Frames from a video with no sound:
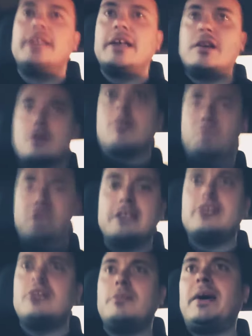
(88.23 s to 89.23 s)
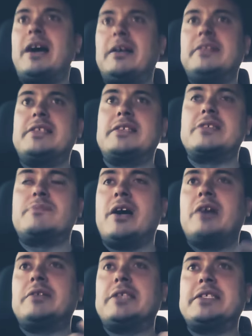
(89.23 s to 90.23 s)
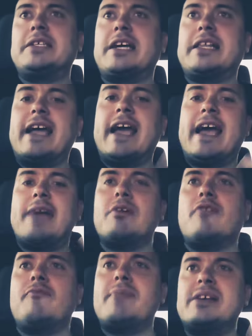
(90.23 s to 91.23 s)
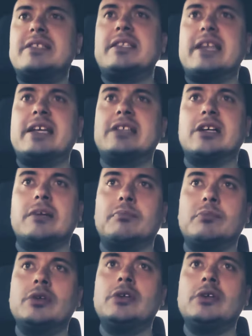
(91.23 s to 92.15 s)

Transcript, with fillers: They're gonna complain to the politicians. Politicians got that habit of messing things up.